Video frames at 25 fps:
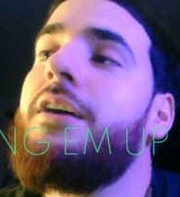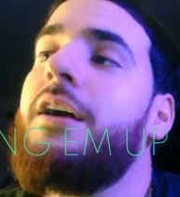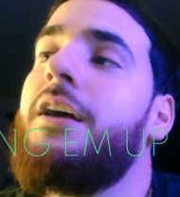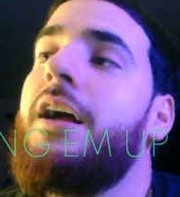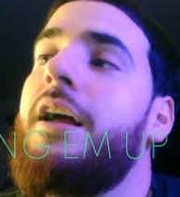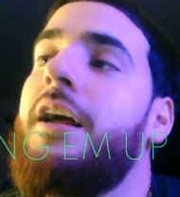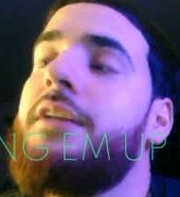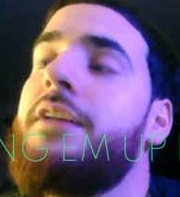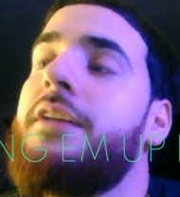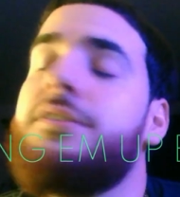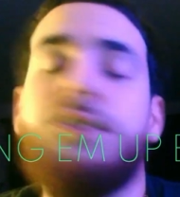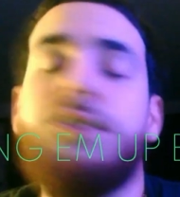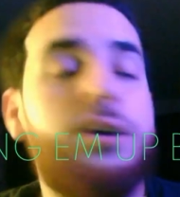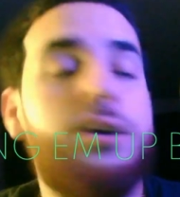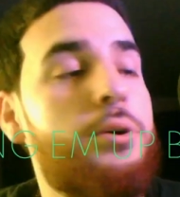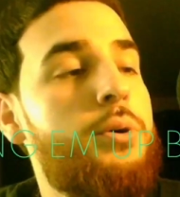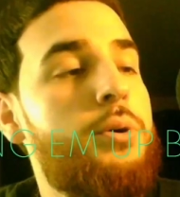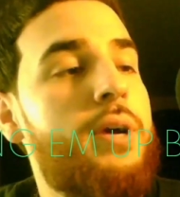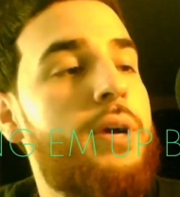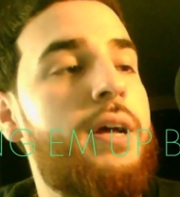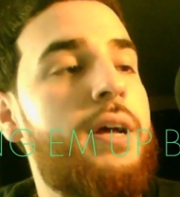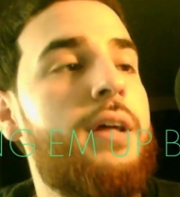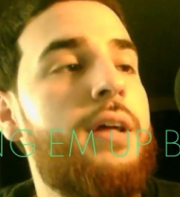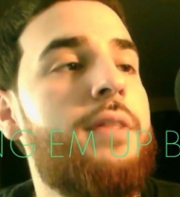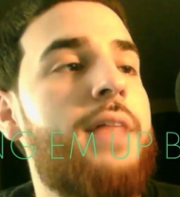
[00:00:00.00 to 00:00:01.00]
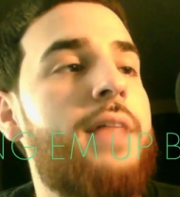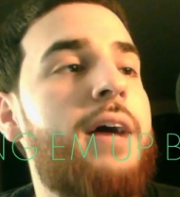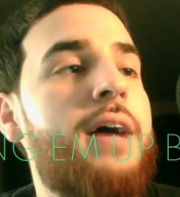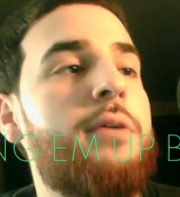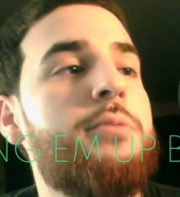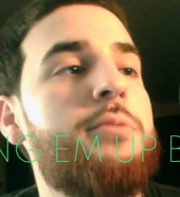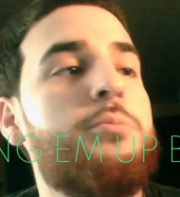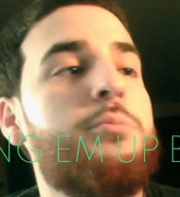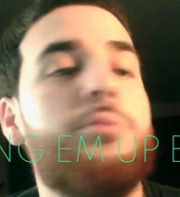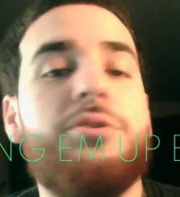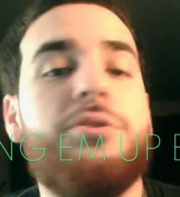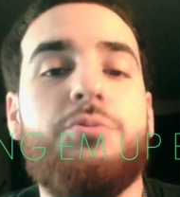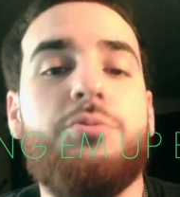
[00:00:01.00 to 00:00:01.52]
So
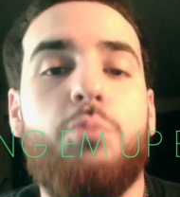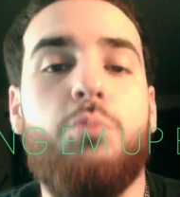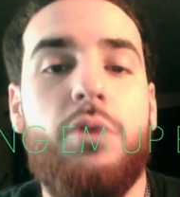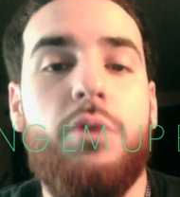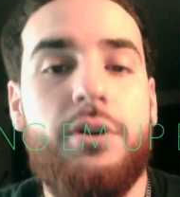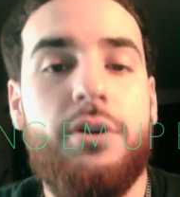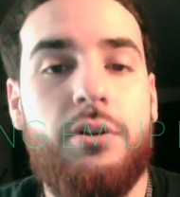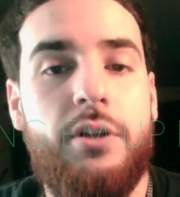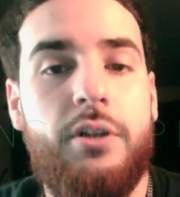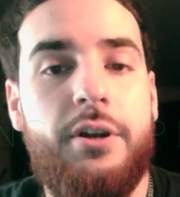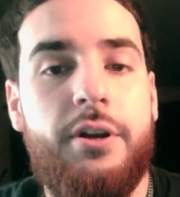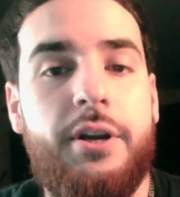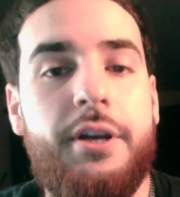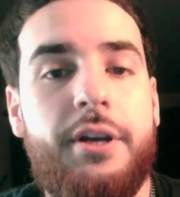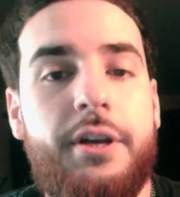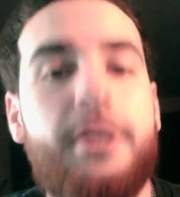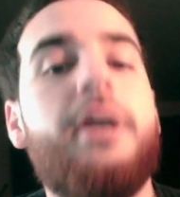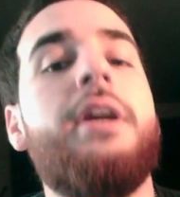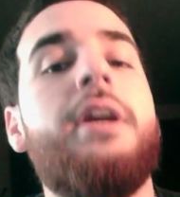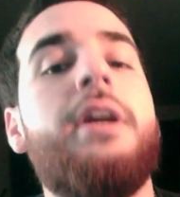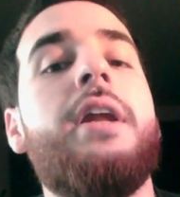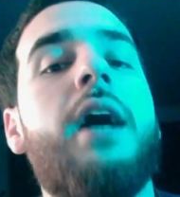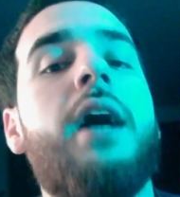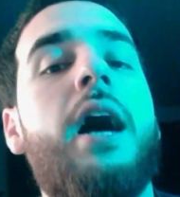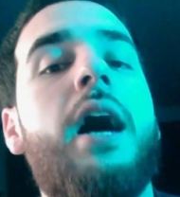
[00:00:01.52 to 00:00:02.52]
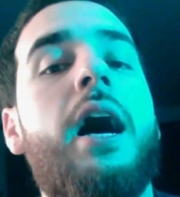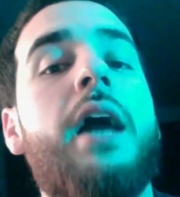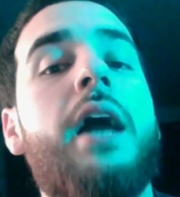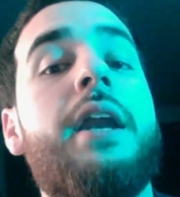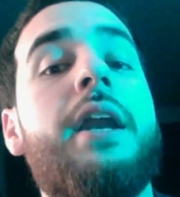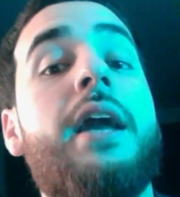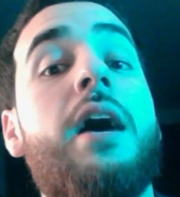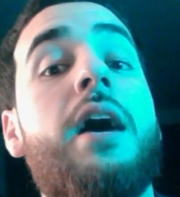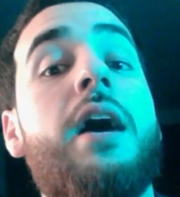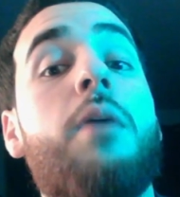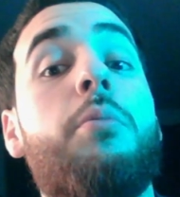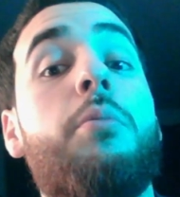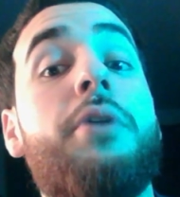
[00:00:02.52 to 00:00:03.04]
that was one glaring need. I
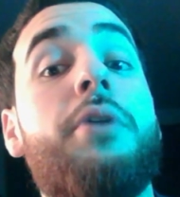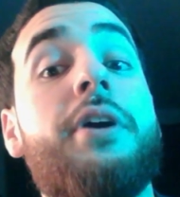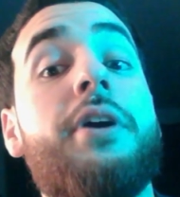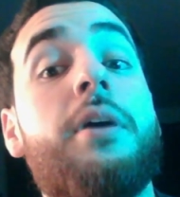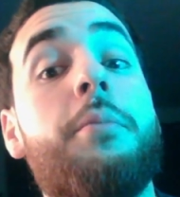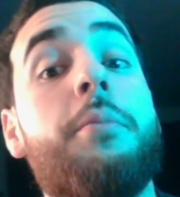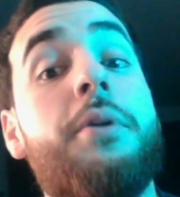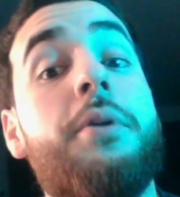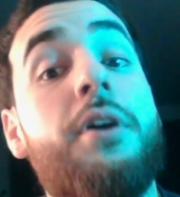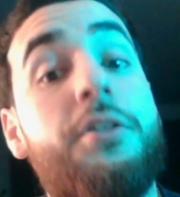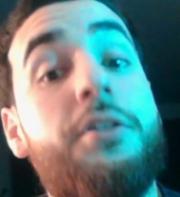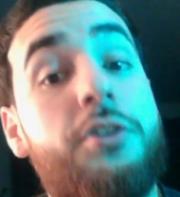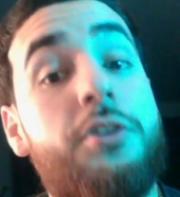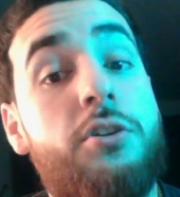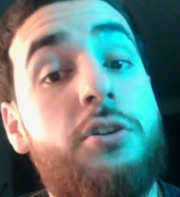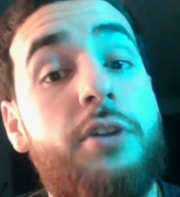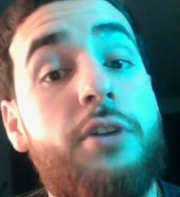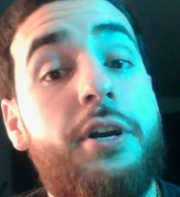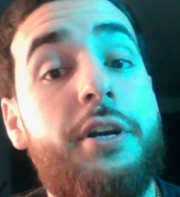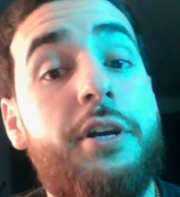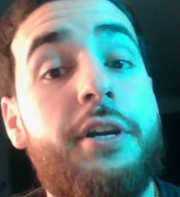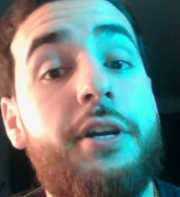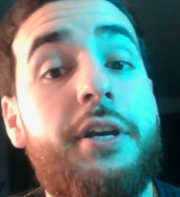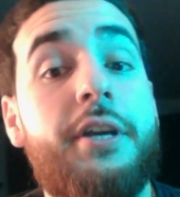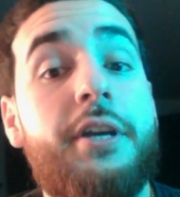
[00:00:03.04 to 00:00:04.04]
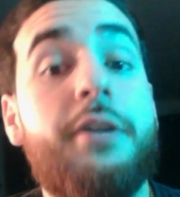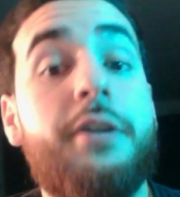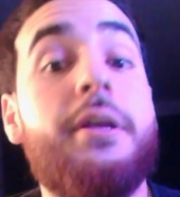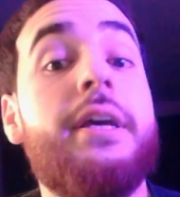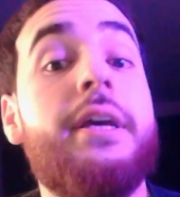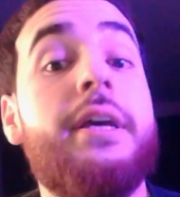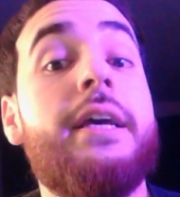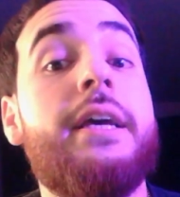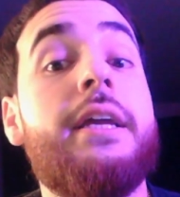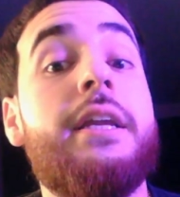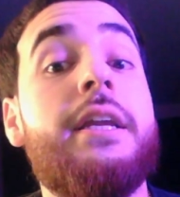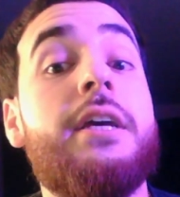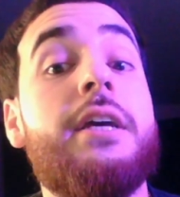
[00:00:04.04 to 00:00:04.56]
now bring up another glaring need,
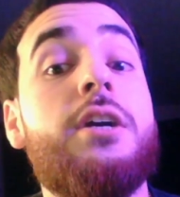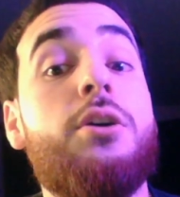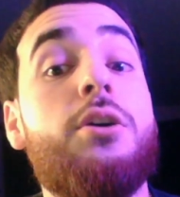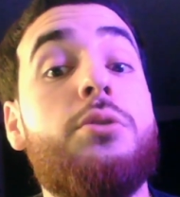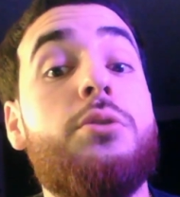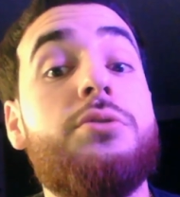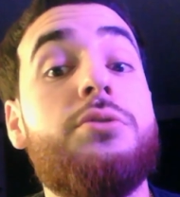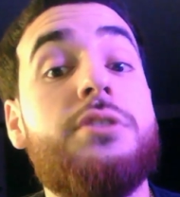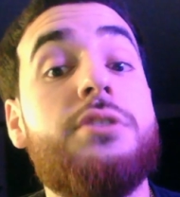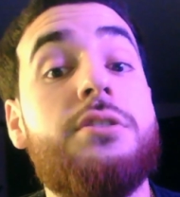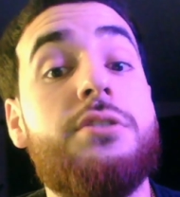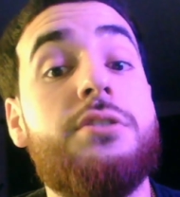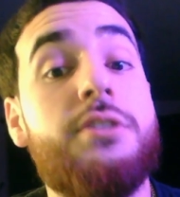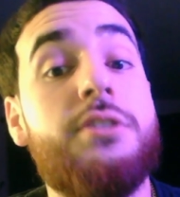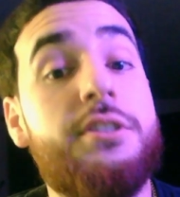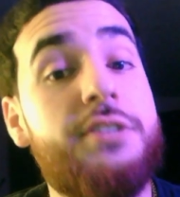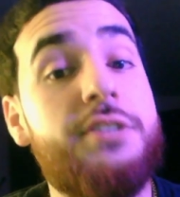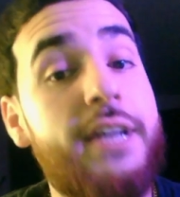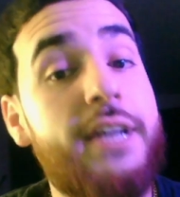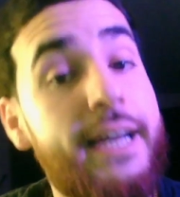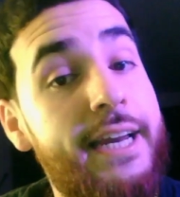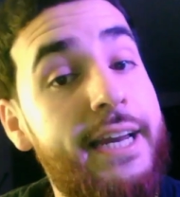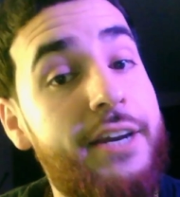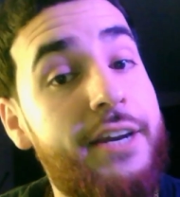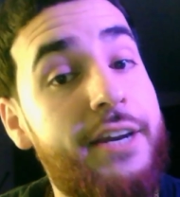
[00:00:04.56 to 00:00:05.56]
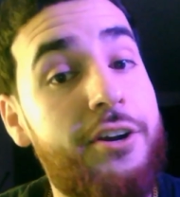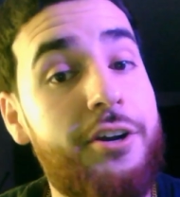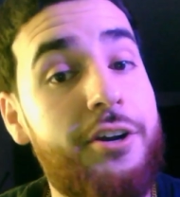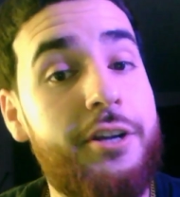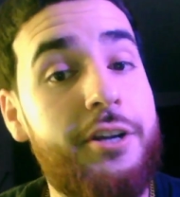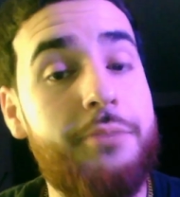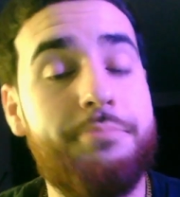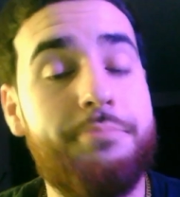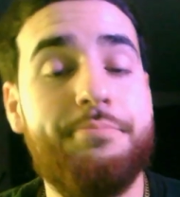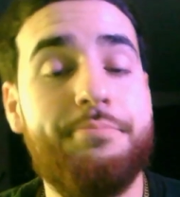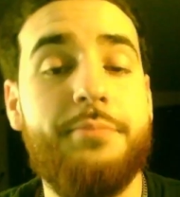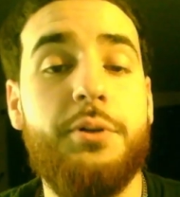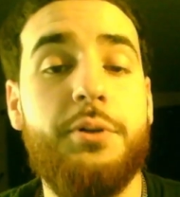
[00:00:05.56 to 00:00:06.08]
and it goes into the secondary.
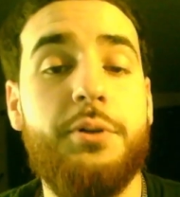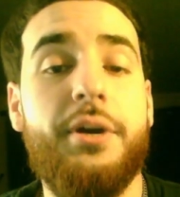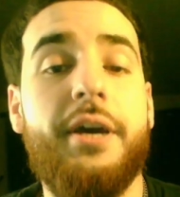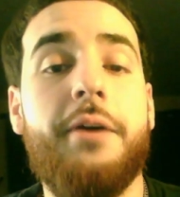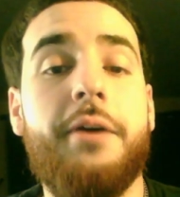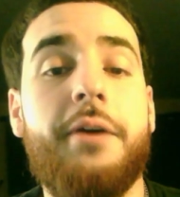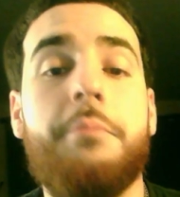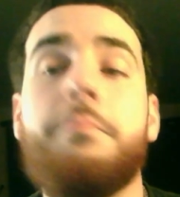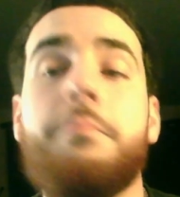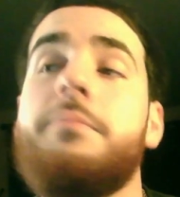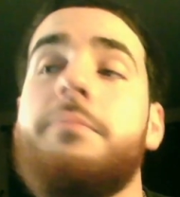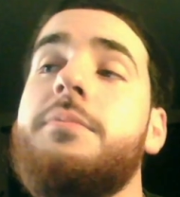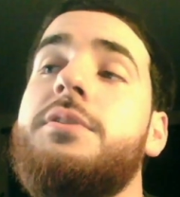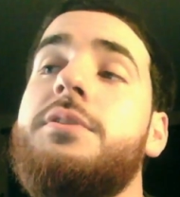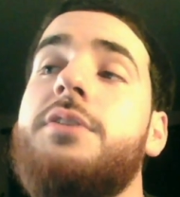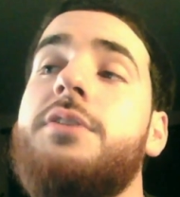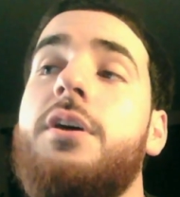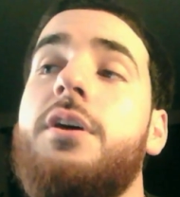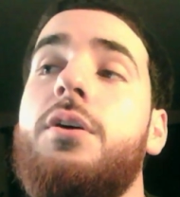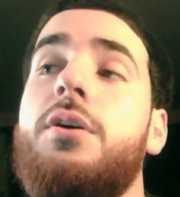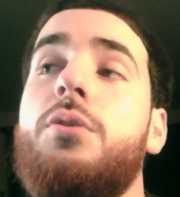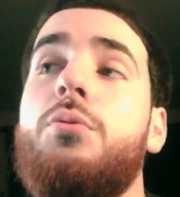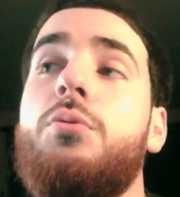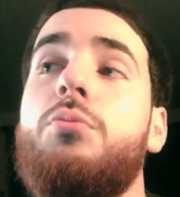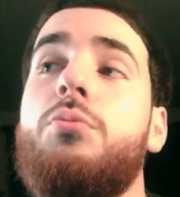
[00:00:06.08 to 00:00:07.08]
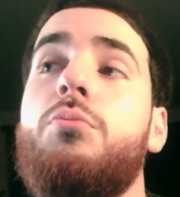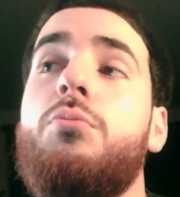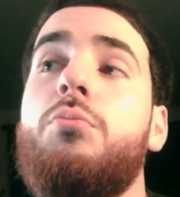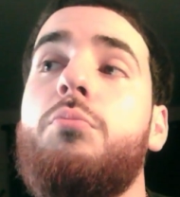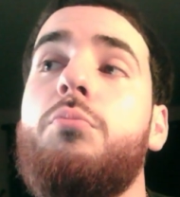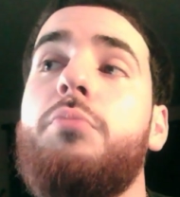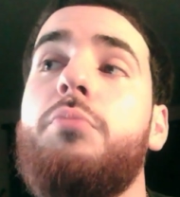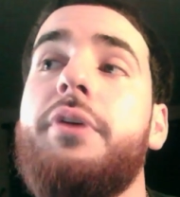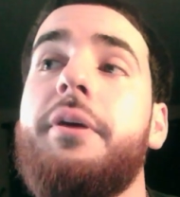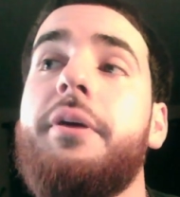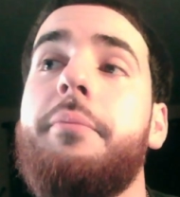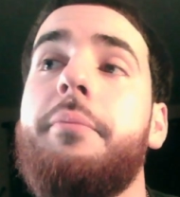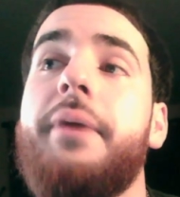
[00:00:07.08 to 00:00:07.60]
Okay, so
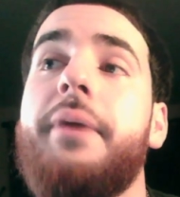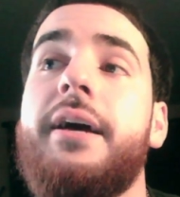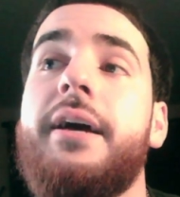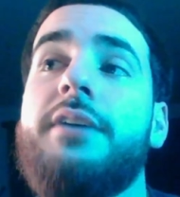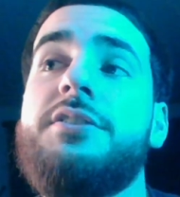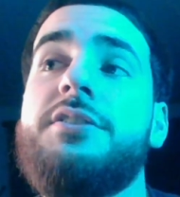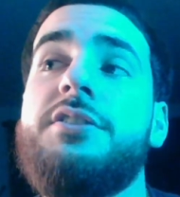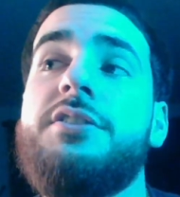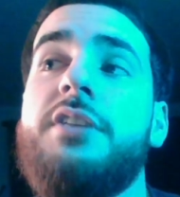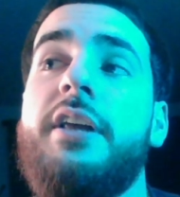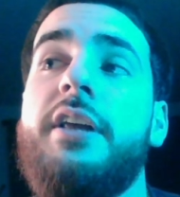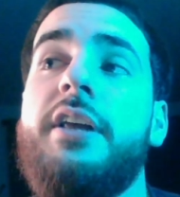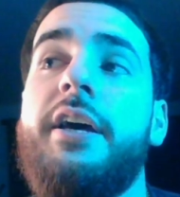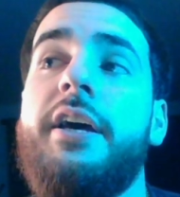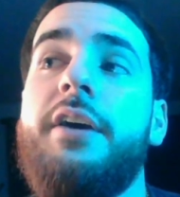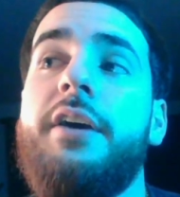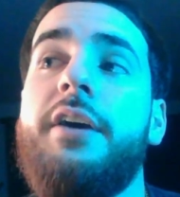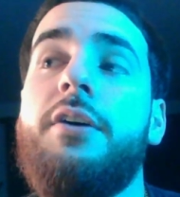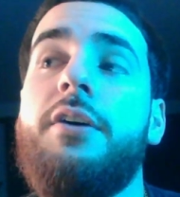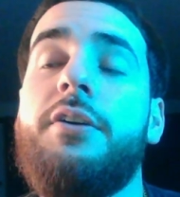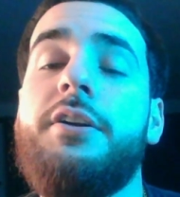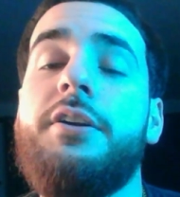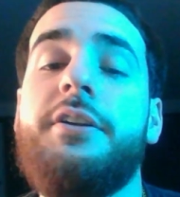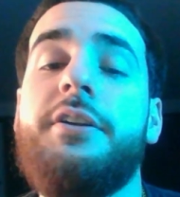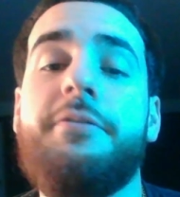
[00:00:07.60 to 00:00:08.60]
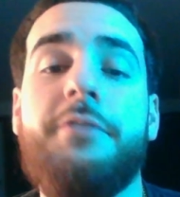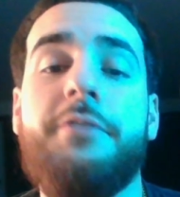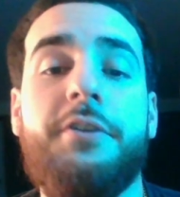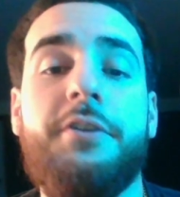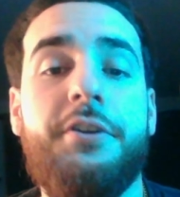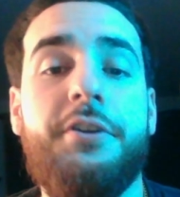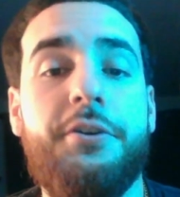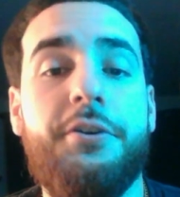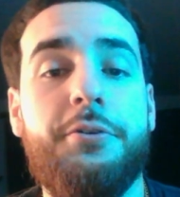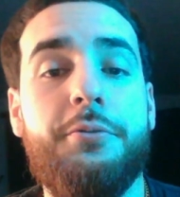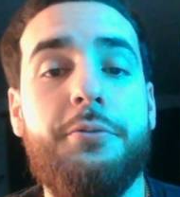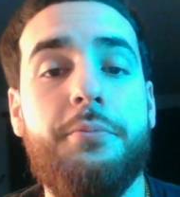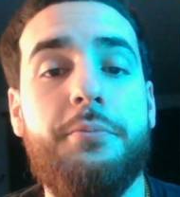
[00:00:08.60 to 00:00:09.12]
bringing back Slay on a different deal,